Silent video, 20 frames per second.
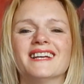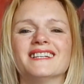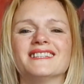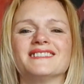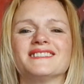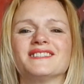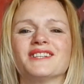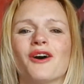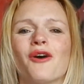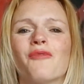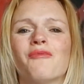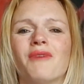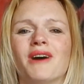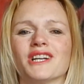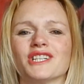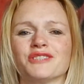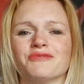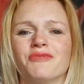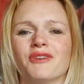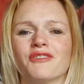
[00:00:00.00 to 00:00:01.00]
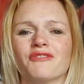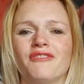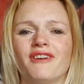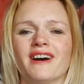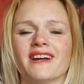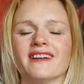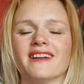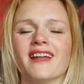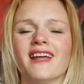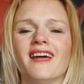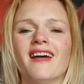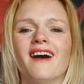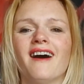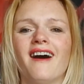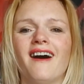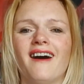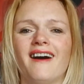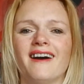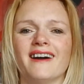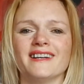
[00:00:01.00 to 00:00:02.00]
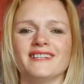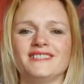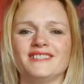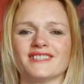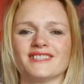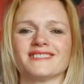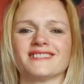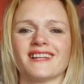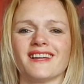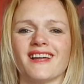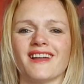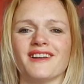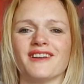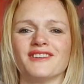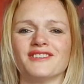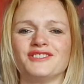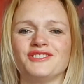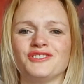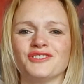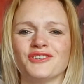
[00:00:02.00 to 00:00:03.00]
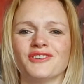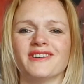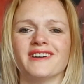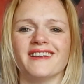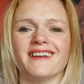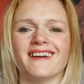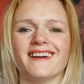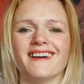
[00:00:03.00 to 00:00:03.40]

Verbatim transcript: so much more fun. I just enjoy